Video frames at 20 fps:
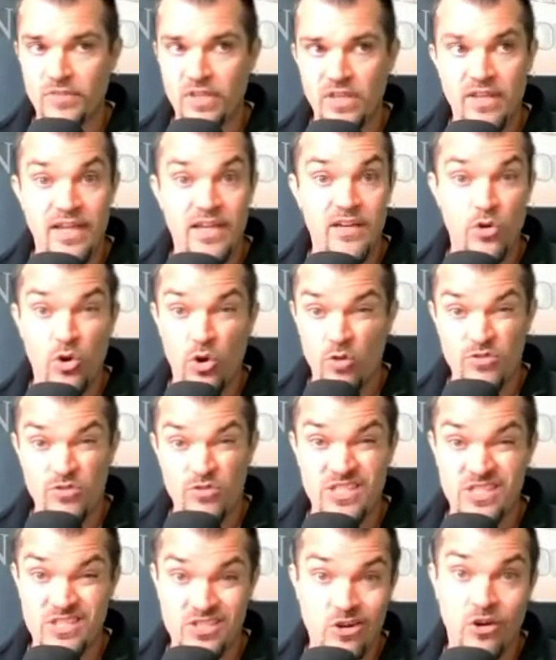Okay,
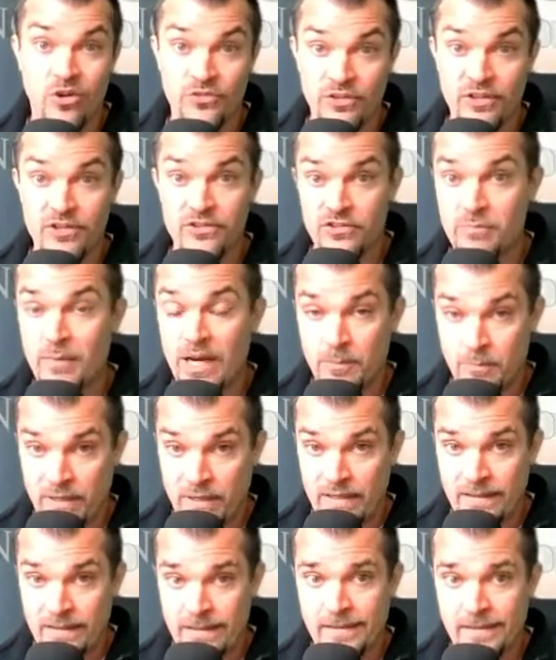overseas call centers, in my
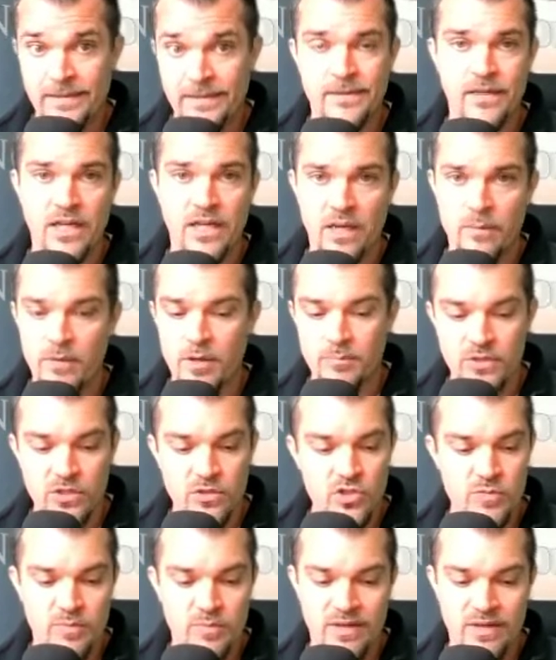opinion, um,
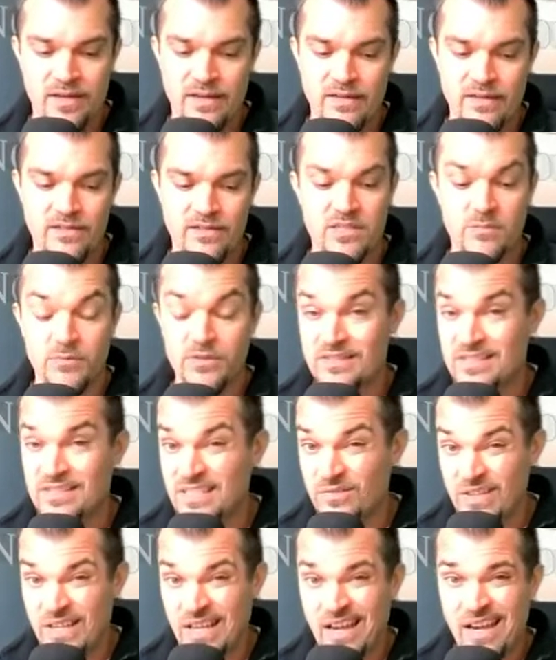abuse by some of the
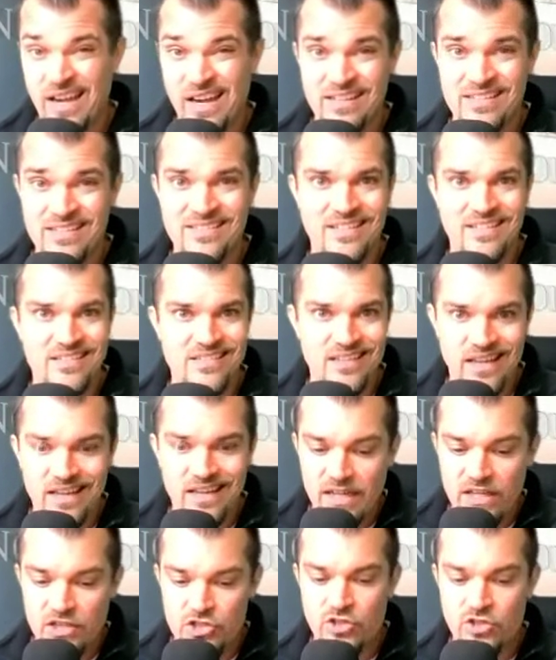TV ads, things of that
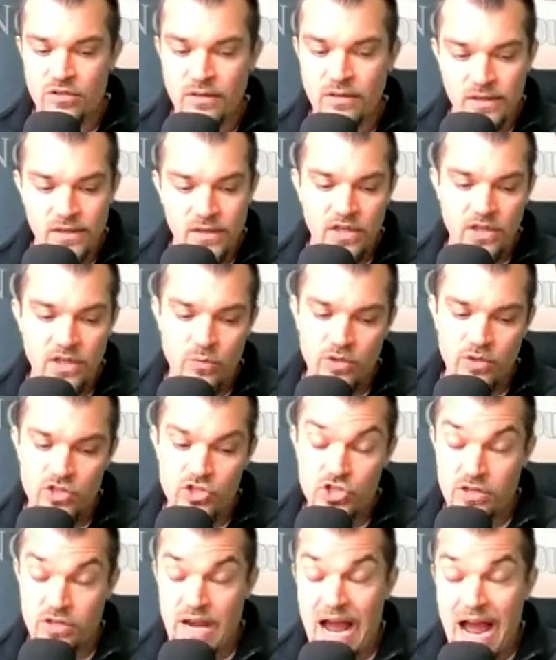nature,
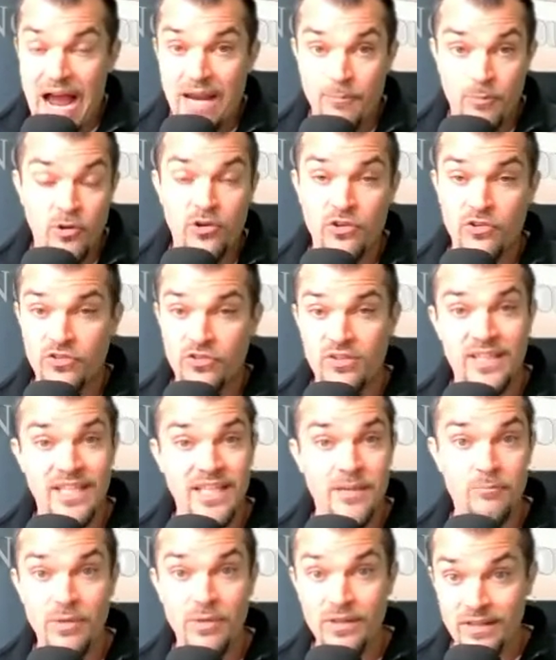which I
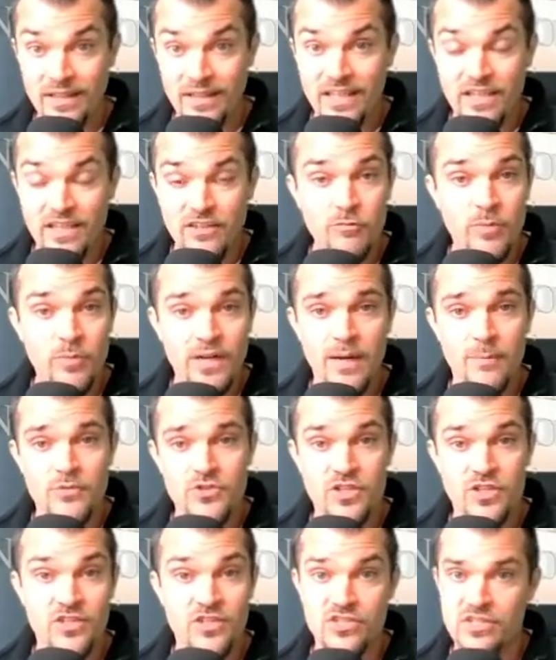personally believe, but I'm
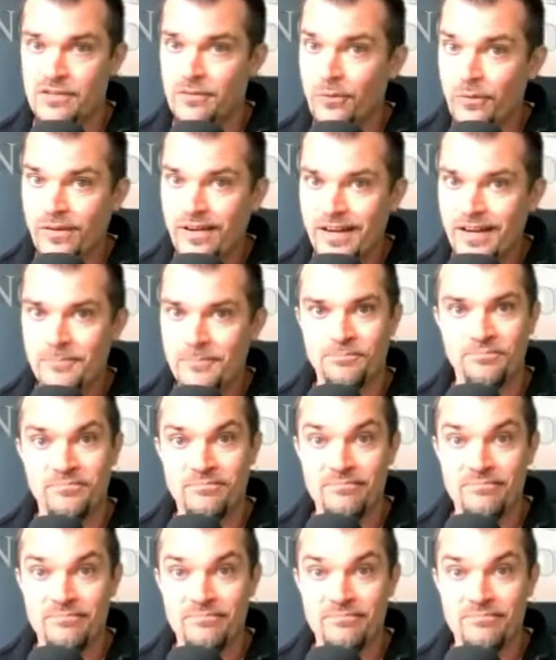just, okay,